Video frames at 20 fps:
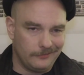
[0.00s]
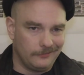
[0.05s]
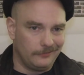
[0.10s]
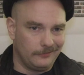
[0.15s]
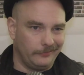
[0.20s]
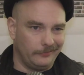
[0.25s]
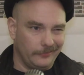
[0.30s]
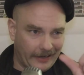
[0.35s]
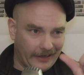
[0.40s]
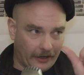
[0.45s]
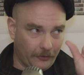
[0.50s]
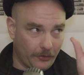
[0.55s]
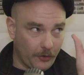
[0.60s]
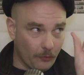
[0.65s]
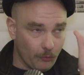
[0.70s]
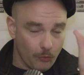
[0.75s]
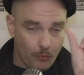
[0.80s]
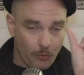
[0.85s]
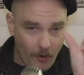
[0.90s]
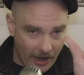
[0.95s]
like the
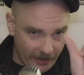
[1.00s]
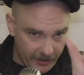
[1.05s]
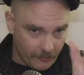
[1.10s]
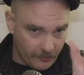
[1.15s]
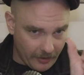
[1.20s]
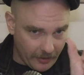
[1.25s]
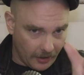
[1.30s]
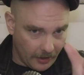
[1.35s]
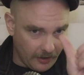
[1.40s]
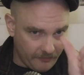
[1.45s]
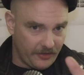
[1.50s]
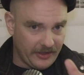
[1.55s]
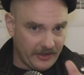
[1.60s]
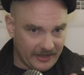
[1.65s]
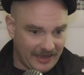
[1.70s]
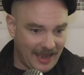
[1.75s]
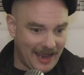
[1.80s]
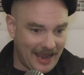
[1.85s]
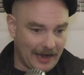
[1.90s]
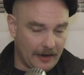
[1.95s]
rendering of the
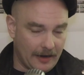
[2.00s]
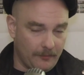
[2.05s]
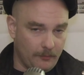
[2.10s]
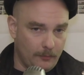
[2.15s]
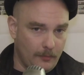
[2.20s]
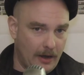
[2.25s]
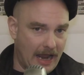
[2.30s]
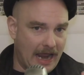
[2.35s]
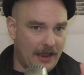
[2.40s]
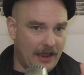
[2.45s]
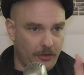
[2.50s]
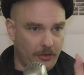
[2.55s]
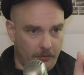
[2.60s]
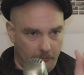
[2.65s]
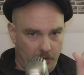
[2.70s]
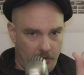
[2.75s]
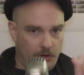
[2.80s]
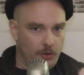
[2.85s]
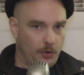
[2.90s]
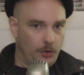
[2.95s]
game and the
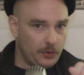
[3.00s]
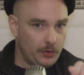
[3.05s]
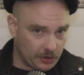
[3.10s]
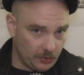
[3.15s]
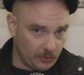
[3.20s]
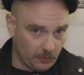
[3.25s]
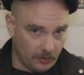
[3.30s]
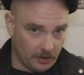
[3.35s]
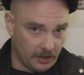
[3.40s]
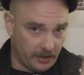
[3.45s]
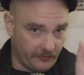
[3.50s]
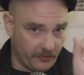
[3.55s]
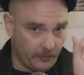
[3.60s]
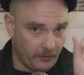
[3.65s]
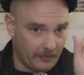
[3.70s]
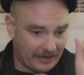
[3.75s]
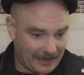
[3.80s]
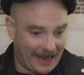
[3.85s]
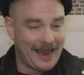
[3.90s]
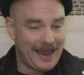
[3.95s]
minutiae of the
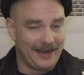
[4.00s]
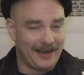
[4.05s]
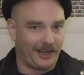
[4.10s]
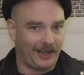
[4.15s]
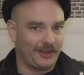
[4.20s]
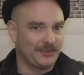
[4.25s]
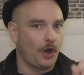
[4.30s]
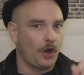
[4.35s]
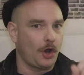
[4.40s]
mechanics